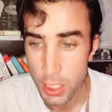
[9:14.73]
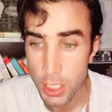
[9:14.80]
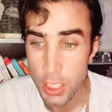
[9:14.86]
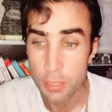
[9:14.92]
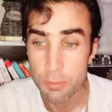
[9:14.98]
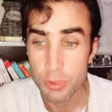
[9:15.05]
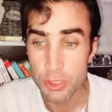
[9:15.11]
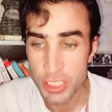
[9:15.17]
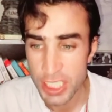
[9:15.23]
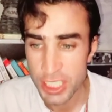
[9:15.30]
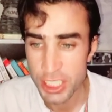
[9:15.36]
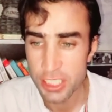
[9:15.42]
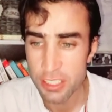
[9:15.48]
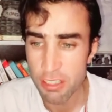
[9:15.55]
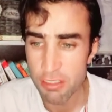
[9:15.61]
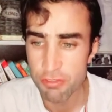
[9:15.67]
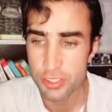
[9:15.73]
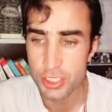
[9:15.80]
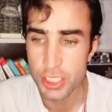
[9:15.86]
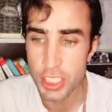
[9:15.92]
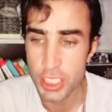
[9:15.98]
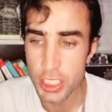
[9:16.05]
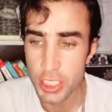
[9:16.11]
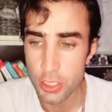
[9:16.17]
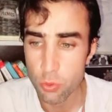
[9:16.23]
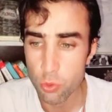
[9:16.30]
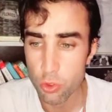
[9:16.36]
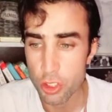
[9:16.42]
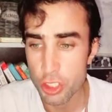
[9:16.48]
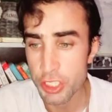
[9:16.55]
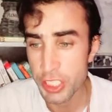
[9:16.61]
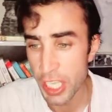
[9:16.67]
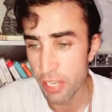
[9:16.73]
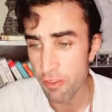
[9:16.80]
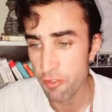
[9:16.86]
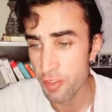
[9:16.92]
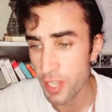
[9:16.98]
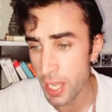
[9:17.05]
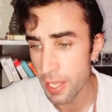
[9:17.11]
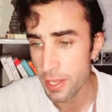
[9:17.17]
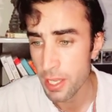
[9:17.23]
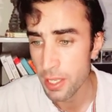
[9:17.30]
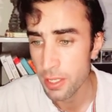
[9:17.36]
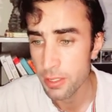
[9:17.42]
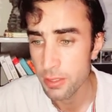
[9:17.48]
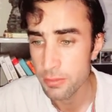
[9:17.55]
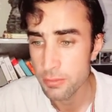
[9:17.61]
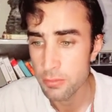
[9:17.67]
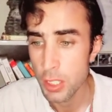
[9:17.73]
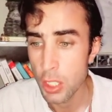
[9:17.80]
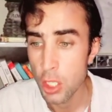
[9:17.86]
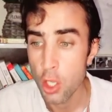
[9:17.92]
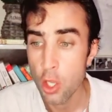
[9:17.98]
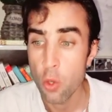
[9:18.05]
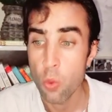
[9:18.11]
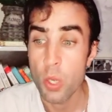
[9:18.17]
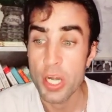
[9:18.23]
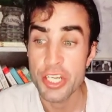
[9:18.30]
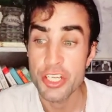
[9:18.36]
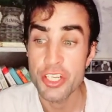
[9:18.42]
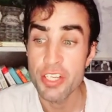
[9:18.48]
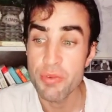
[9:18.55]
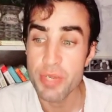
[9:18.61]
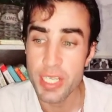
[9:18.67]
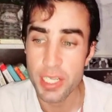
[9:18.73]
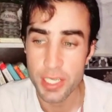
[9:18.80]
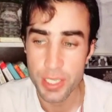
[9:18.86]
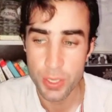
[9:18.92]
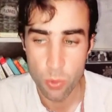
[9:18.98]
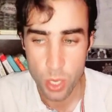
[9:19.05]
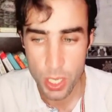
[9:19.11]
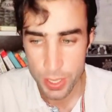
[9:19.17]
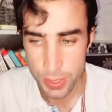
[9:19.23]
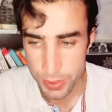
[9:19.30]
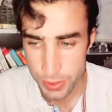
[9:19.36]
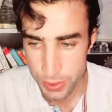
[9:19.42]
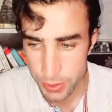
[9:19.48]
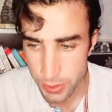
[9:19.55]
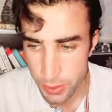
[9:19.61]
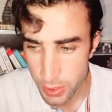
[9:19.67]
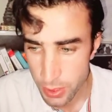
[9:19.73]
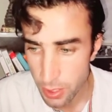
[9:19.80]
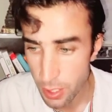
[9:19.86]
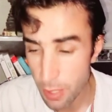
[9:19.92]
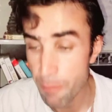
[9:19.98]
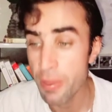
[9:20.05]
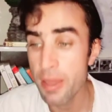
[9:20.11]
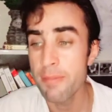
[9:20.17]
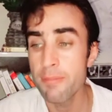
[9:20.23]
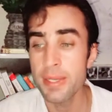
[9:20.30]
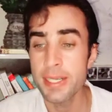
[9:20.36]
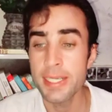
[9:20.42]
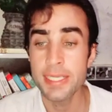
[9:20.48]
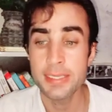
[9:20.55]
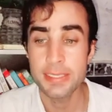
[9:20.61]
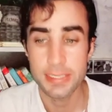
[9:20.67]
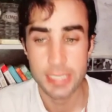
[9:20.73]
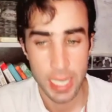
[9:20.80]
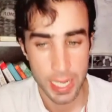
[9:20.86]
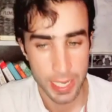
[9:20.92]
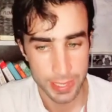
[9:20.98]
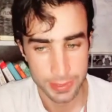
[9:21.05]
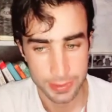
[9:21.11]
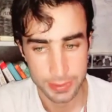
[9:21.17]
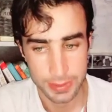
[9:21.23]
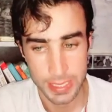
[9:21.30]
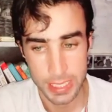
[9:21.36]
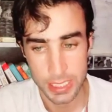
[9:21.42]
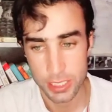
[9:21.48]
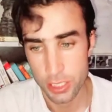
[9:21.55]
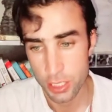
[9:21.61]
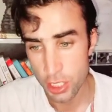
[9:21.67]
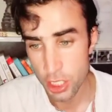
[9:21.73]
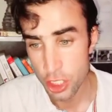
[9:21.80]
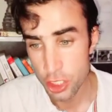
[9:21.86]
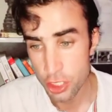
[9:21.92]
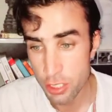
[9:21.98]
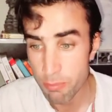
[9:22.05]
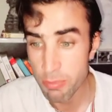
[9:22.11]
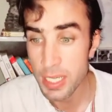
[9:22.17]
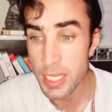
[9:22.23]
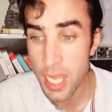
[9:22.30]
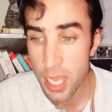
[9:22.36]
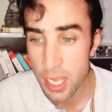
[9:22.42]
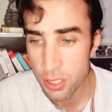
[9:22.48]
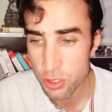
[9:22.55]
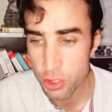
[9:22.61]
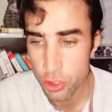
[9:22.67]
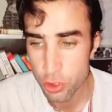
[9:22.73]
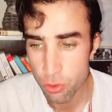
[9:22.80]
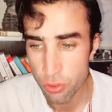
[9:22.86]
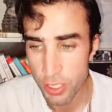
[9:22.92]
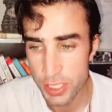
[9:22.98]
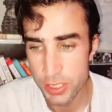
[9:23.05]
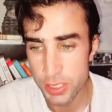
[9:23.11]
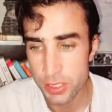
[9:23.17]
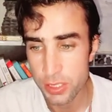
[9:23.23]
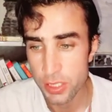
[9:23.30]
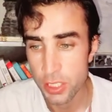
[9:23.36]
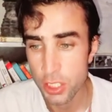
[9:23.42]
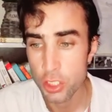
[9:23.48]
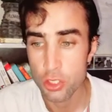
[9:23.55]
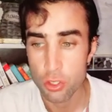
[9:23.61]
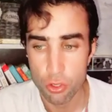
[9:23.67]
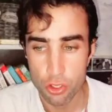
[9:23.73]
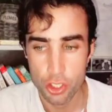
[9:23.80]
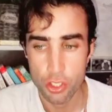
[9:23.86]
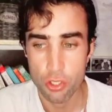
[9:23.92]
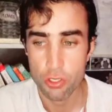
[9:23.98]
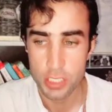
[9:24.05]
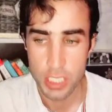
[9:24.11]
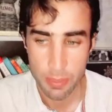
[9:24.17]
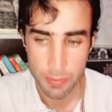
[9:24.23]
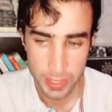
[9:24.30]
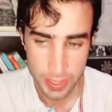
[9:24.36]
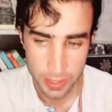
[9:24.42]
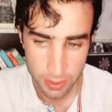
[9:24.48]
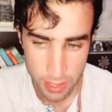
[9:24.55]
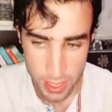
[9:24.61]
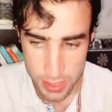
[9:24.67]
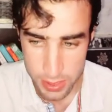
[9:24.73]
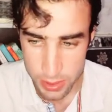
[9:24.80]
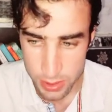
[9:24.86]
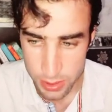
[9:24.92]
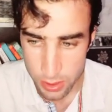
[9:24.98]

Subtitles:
Possession of Jalil would give Nana what she really wants, a permanent sign that she belongs to his socioeconomic class,